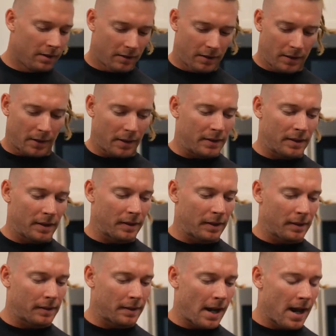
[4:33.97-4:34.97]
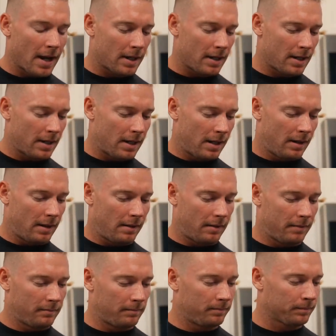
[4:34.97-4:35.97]
This is just a snack.
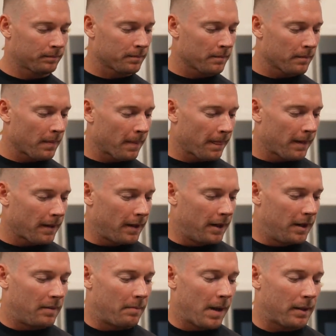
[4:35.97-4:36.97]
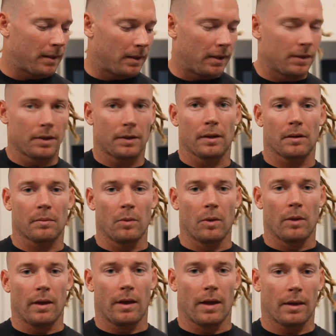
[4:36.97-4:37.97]
It's basically just a
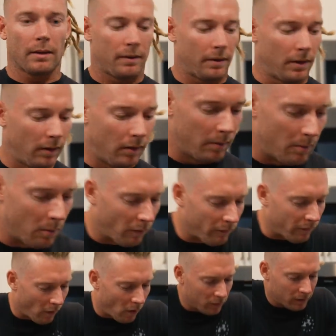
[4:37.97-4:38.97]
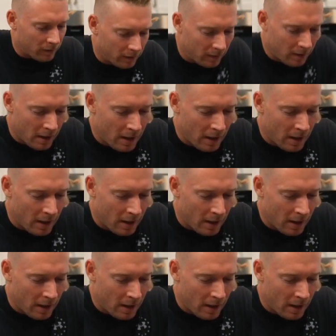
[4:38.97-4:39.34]
smoothie that's a little bit more frozen.